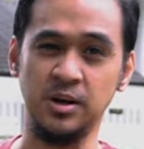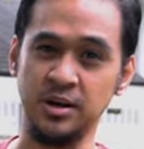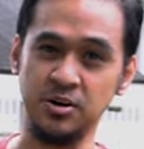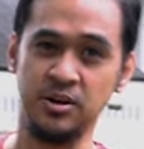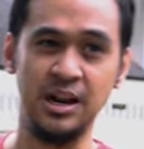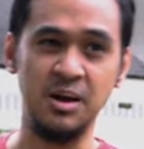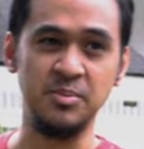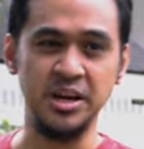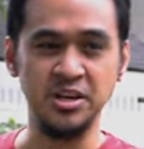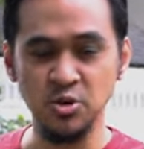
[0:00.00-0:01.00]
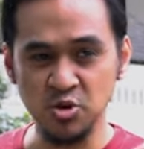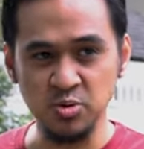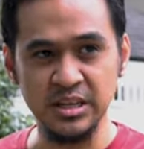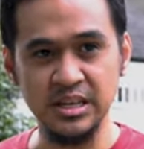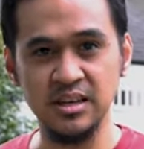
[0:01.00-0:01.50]
mga ganun halaman, I
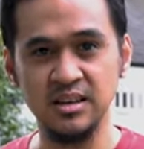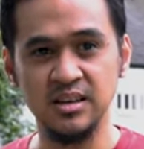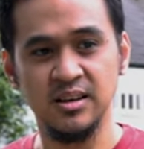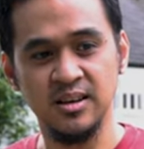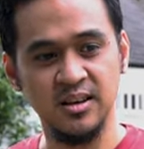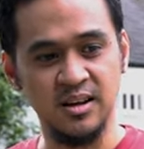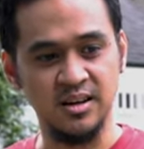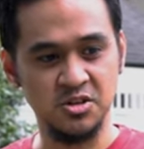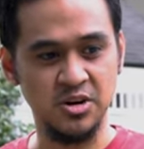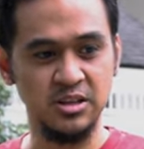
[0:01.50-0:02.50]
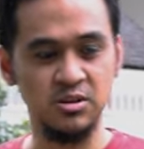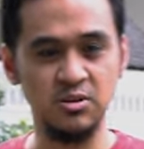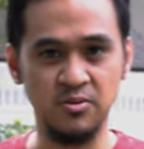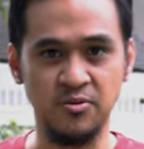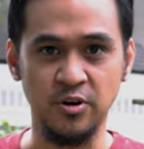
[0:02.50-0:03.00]
usually try to
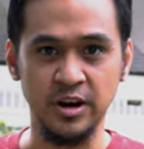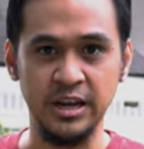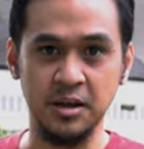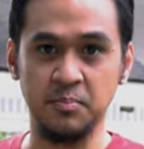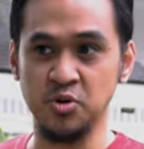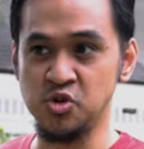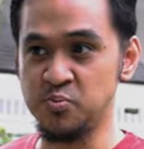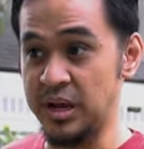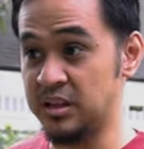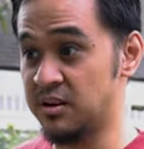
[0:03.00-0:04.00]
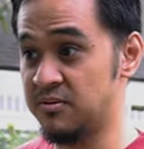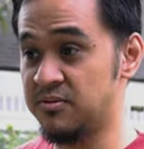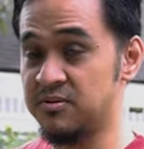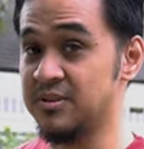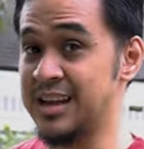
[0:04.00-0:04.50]
look for a
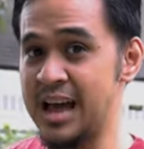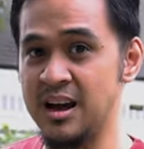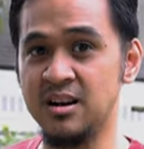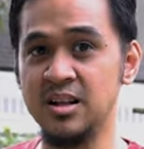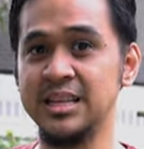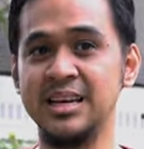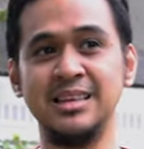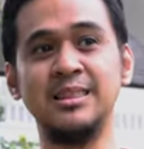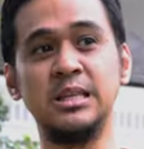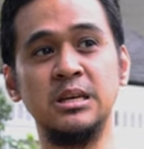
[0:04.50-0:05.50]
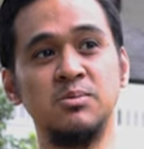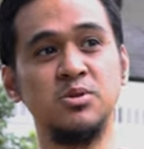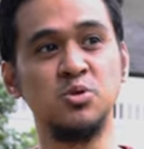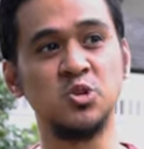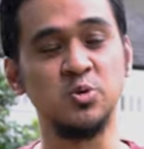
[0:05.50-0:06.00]
perspective, an angle na hindi
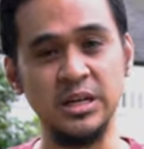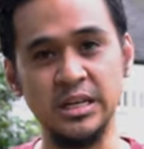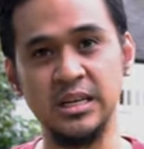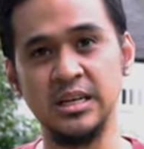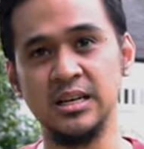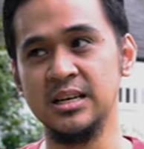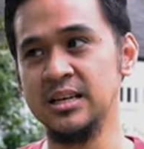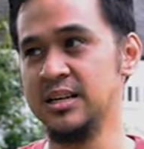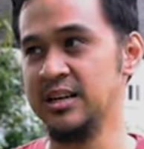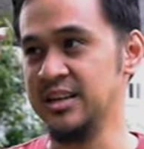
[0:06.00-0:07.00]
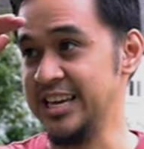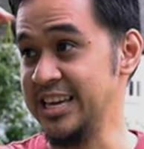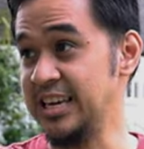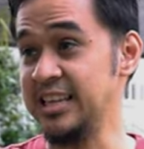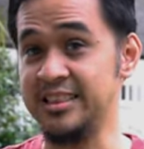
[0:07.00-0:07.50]
usually
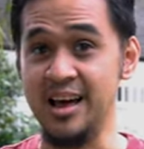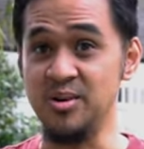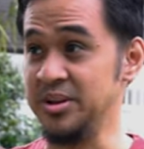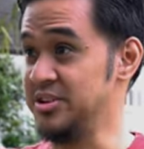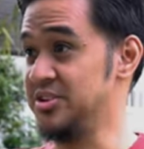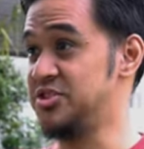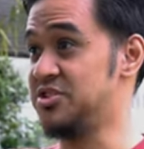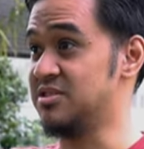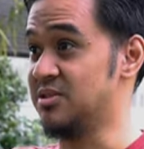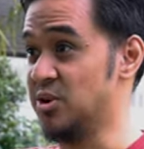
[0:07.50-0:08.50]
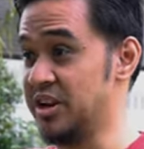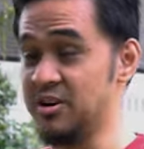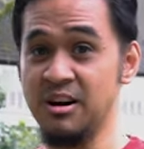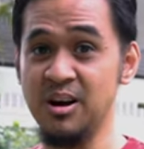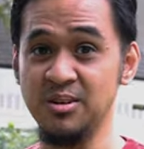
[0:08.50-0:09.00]
nakikita when you're just
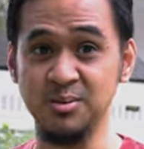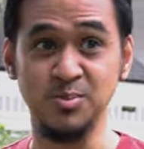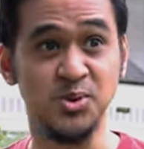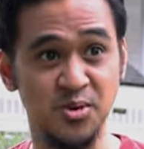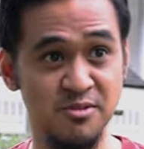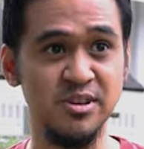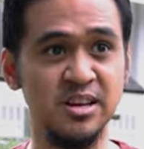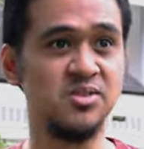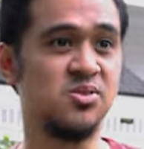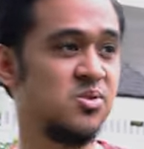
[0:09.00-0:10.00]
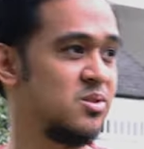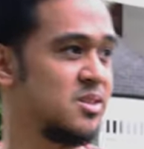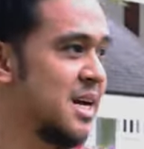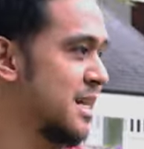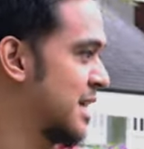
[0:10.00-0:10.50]
looking around observing. So try